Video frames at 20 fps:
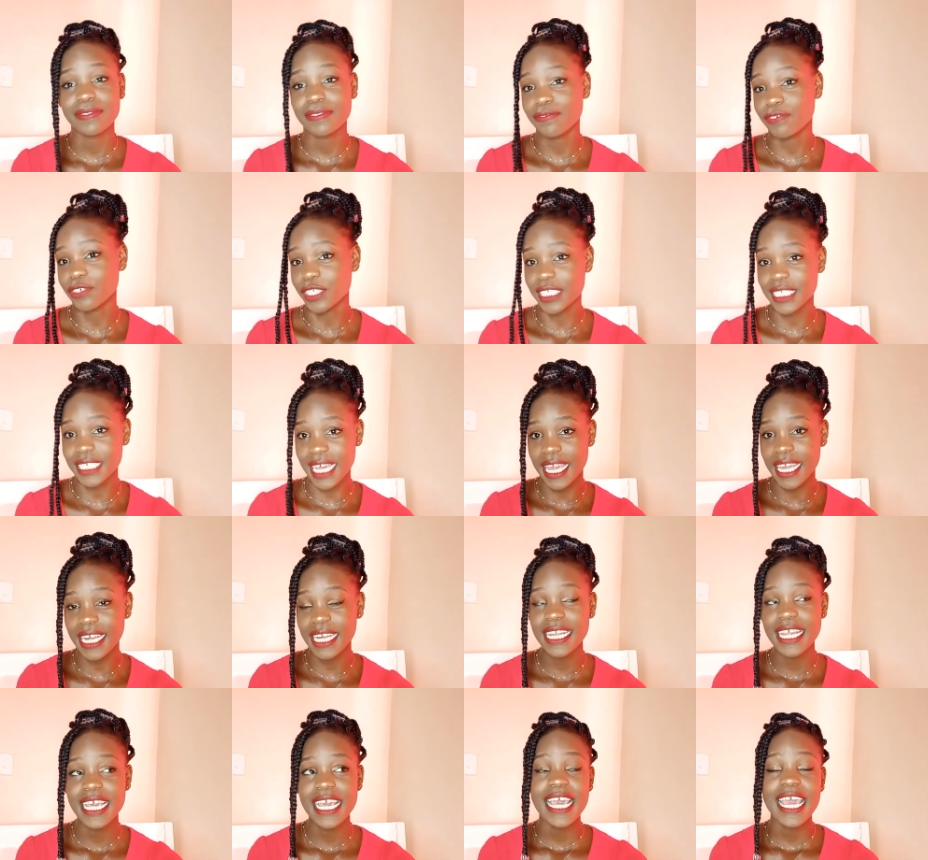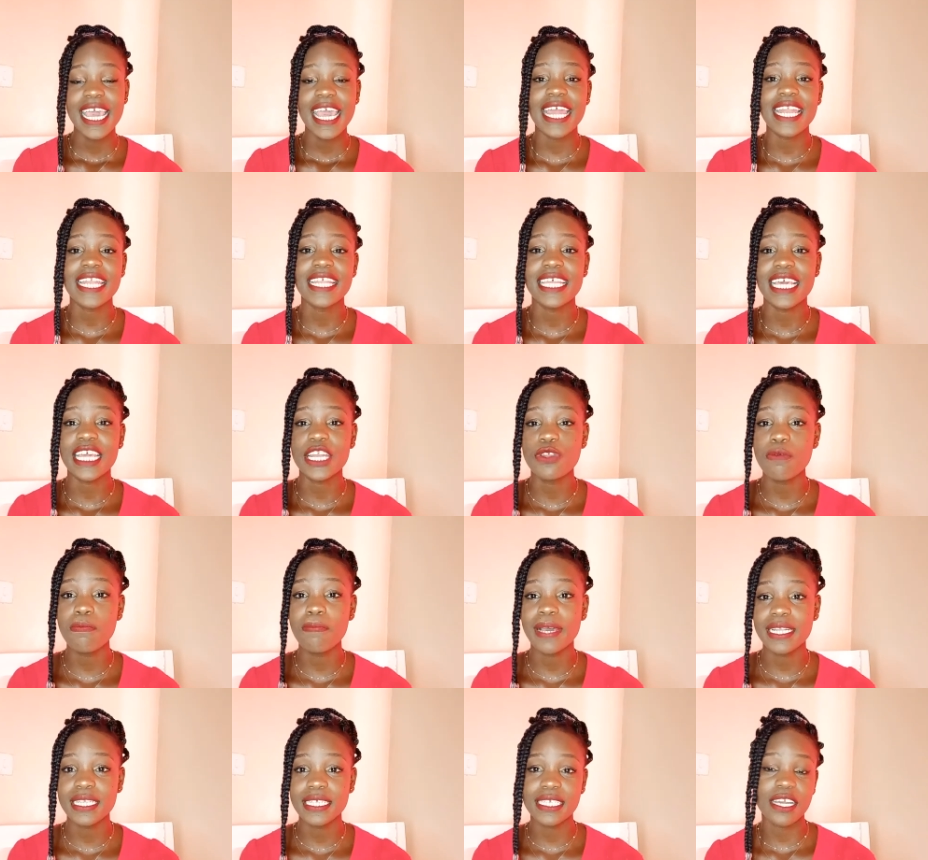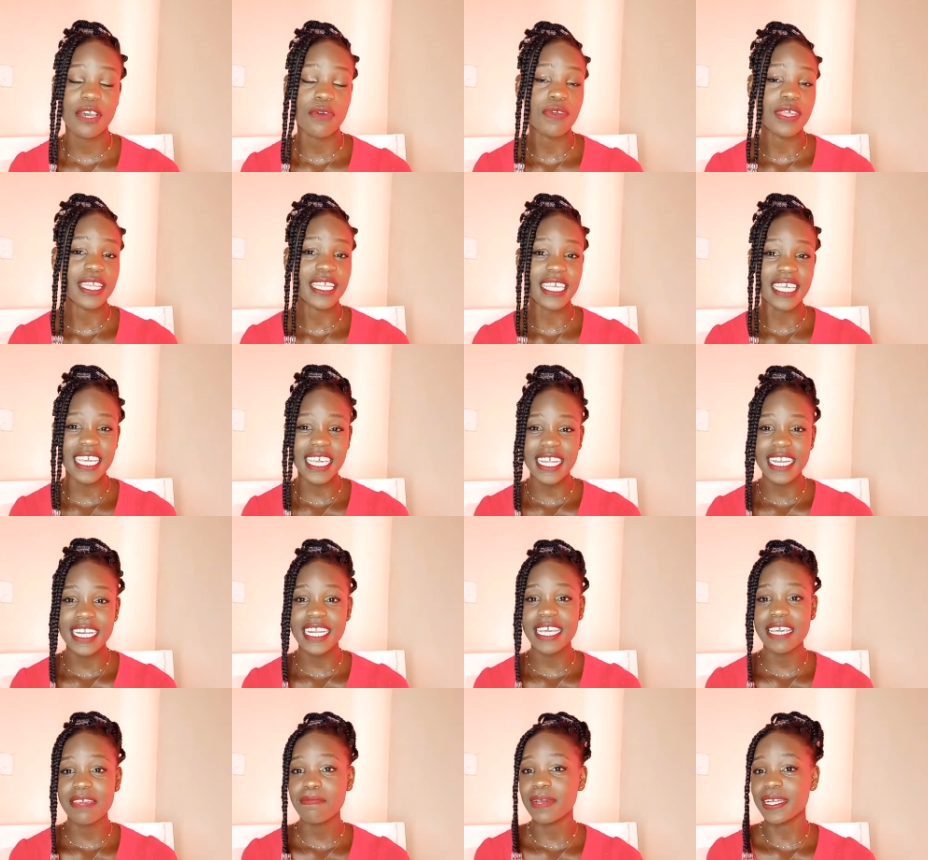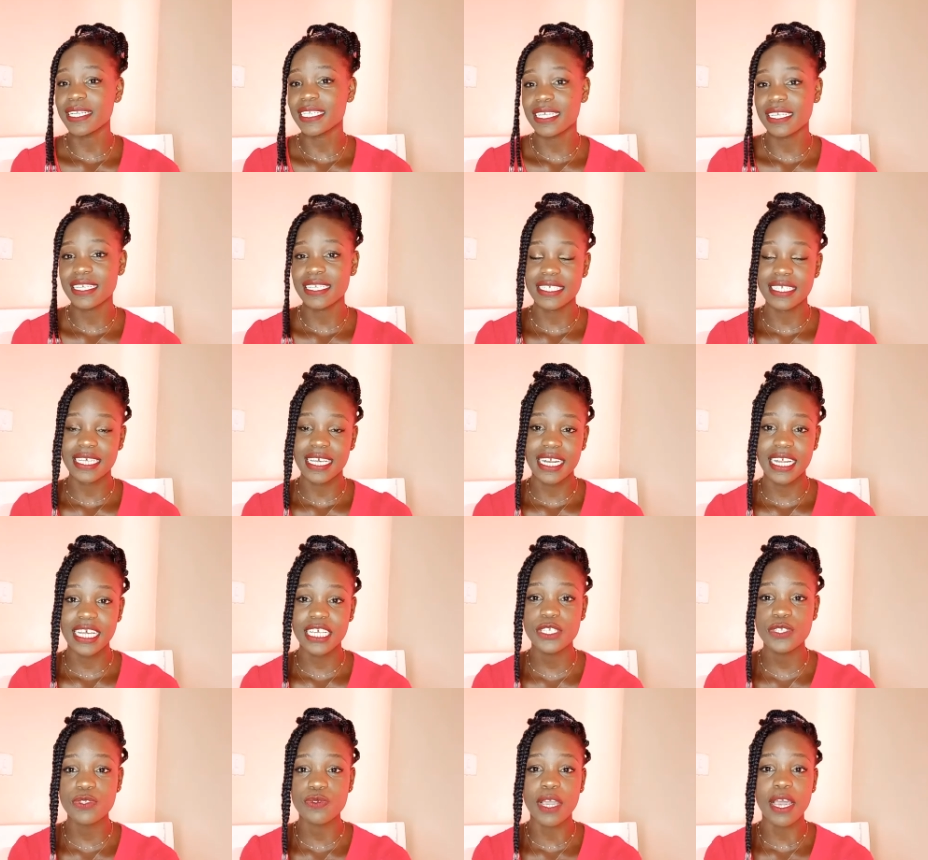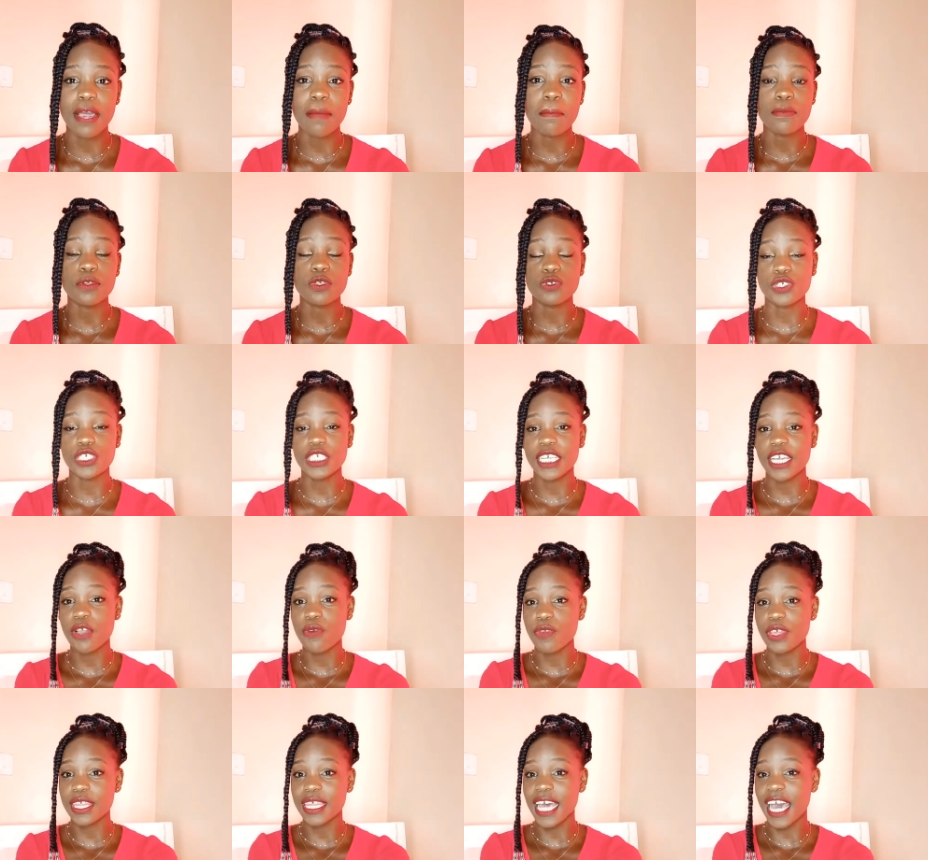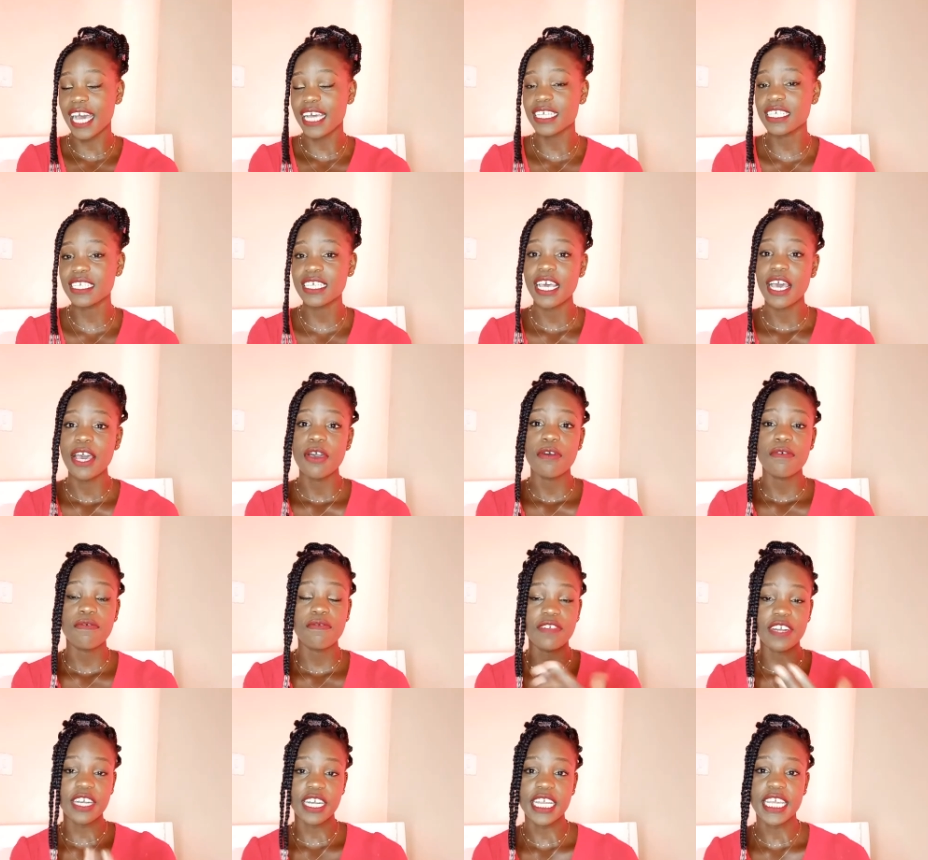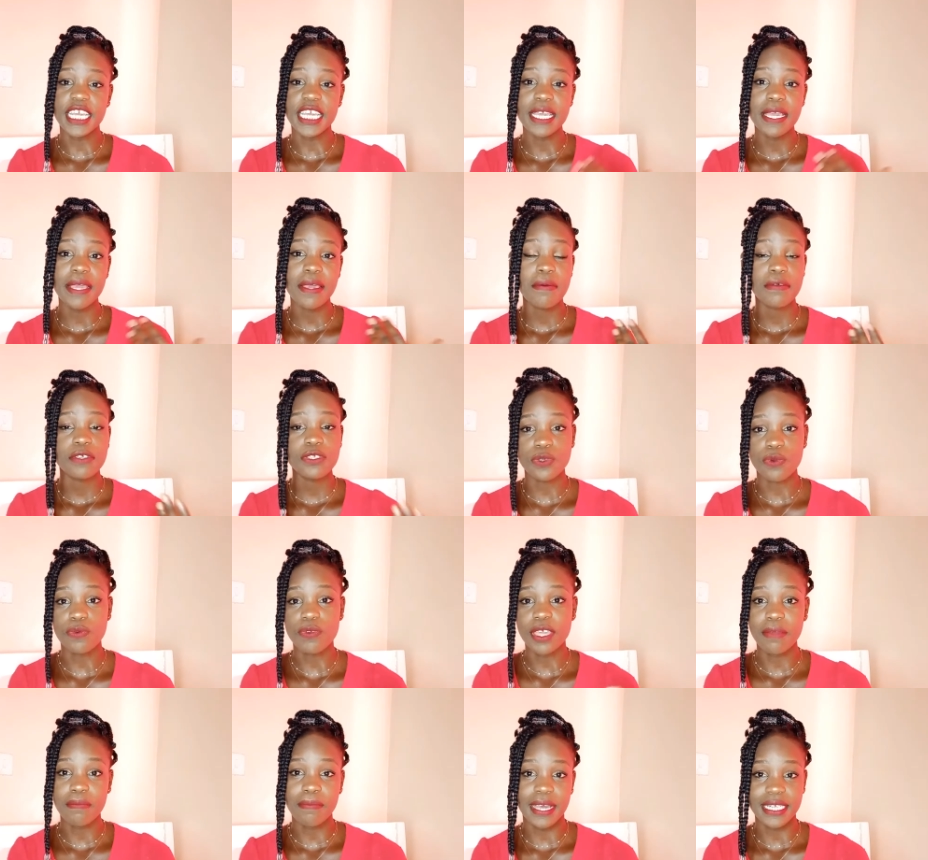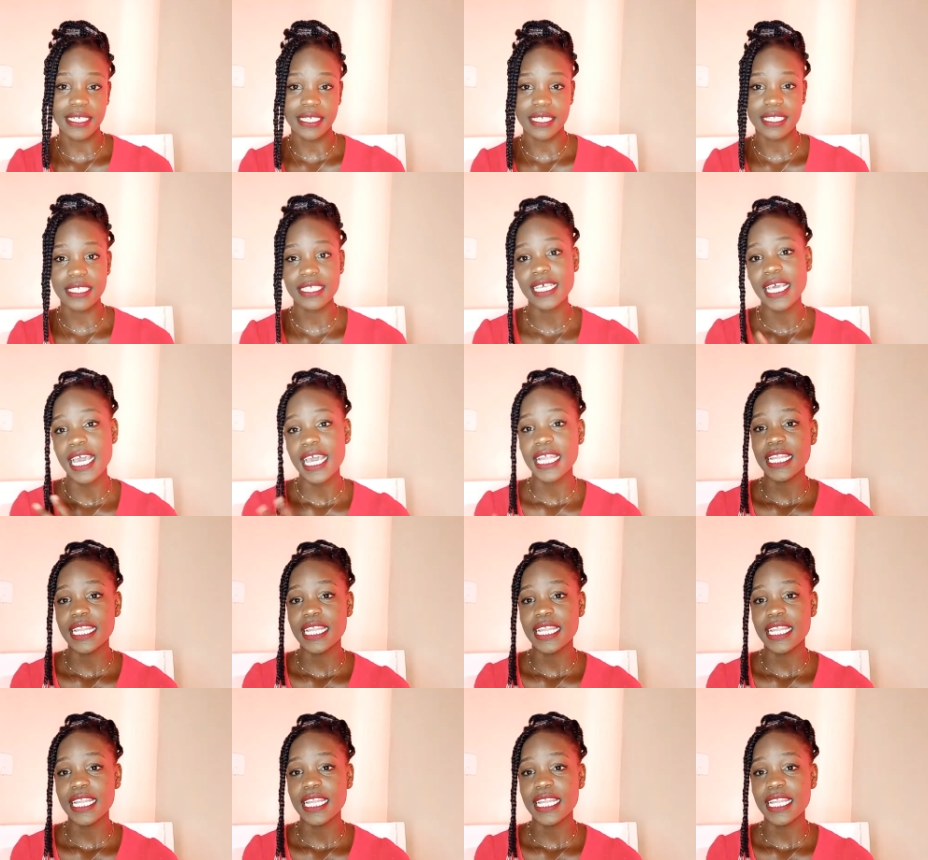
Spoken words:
for style, and they do partner with indie pattern designers to come to share with us free sewing patterns.